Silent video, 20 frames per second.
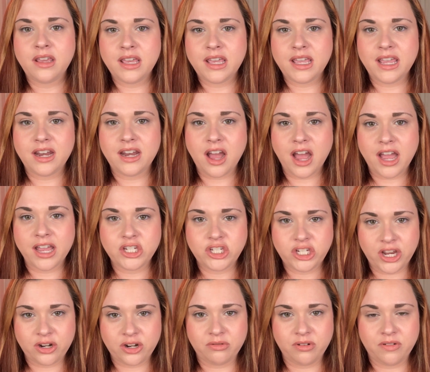in
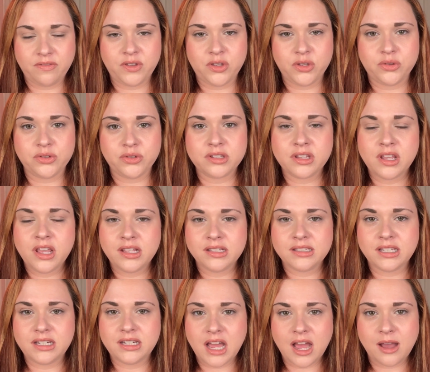eyeshadow reviews to
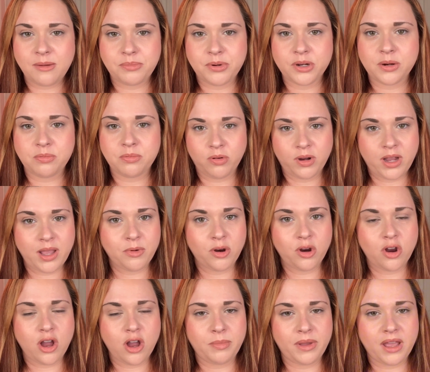not put a primer
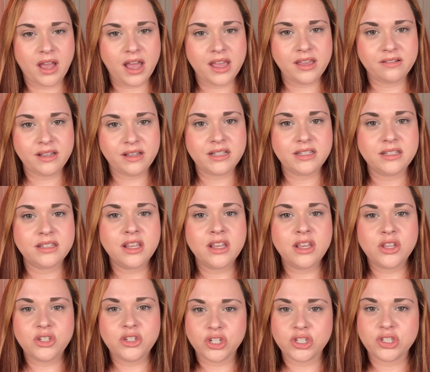on my eyelids
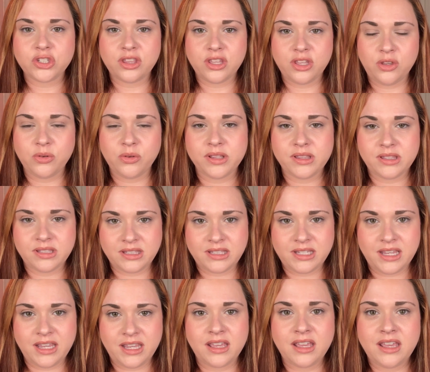just so that you can
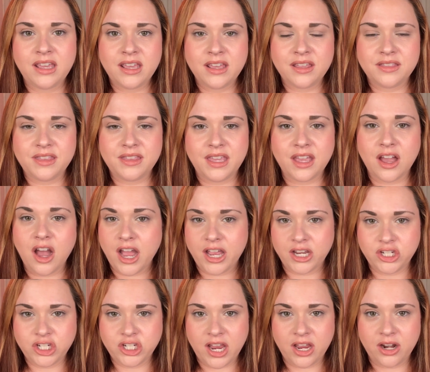see the
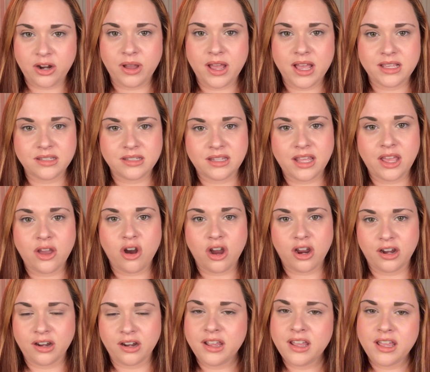eyeshadow as they
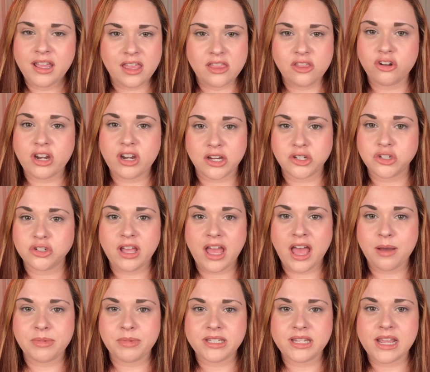are in their natural
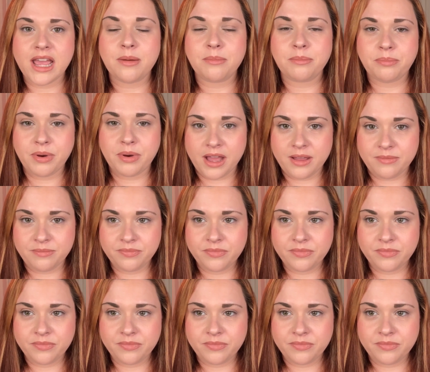habitat. But